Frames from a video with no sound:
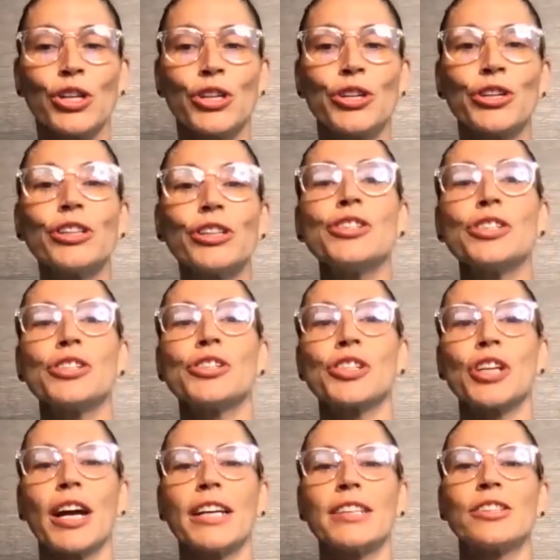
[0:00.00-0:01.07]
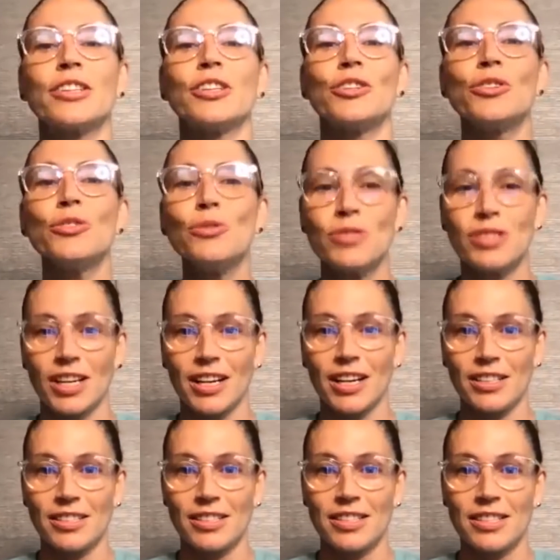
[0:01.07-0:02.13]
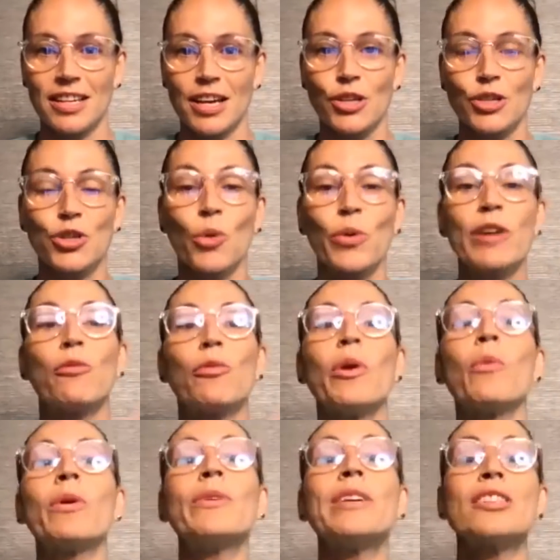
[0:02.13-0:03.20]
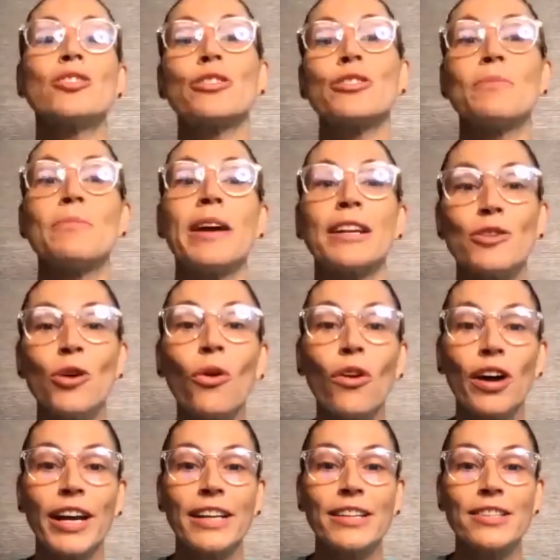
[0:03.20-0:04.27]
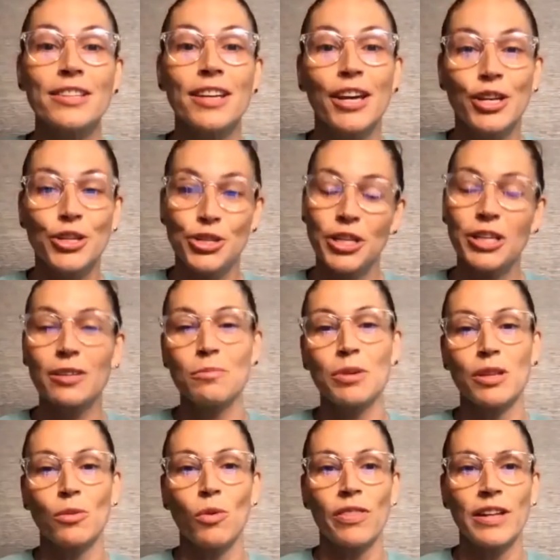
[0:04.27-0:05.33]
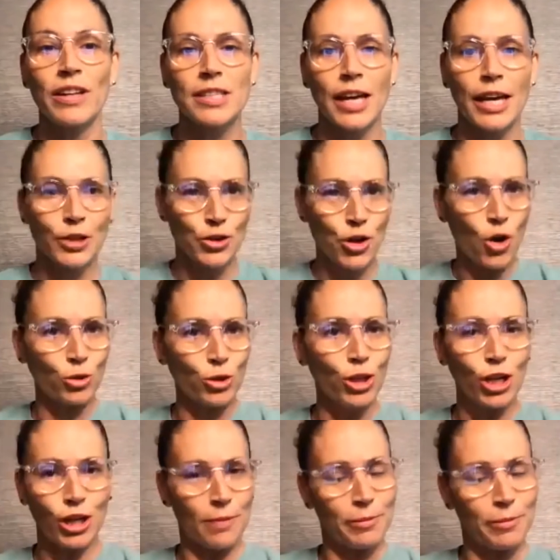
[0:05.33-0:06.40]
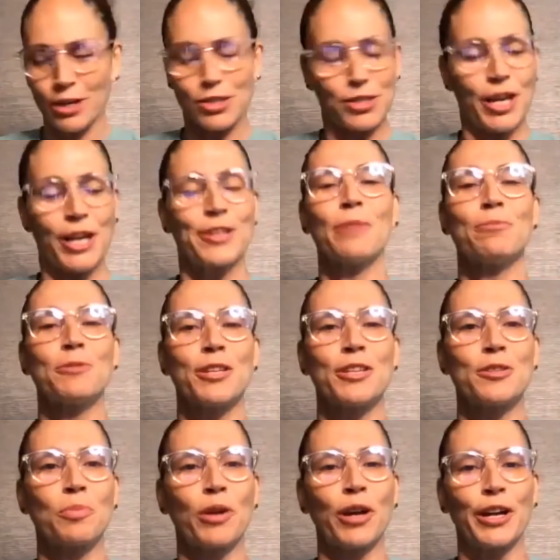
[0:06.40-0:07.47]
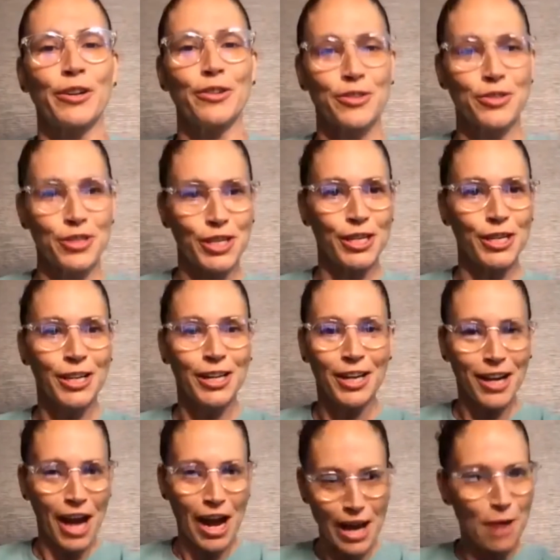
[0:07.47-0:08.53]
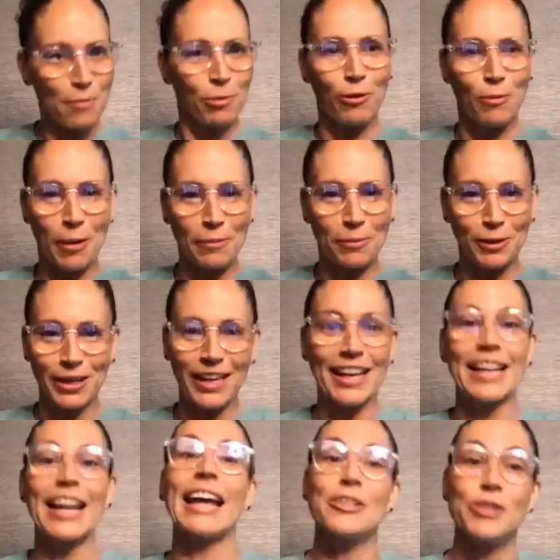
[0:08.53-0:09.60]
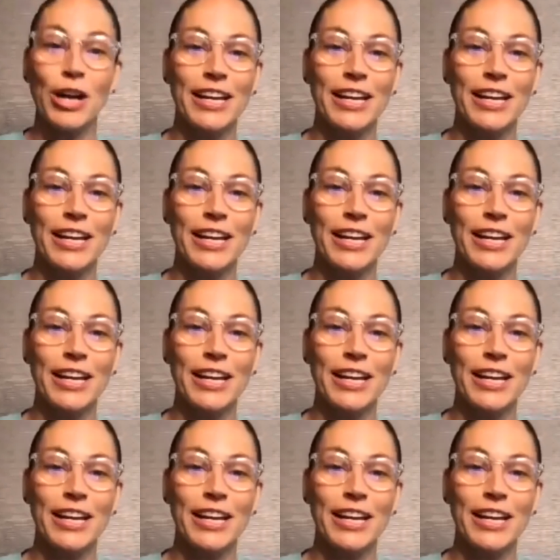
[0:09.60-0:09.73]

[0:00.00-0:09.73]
you're just trying to use us. So when we start to make noise, she can be the one that's like, no, look, I'm going to stand up to these players. See, I am a Republican, and try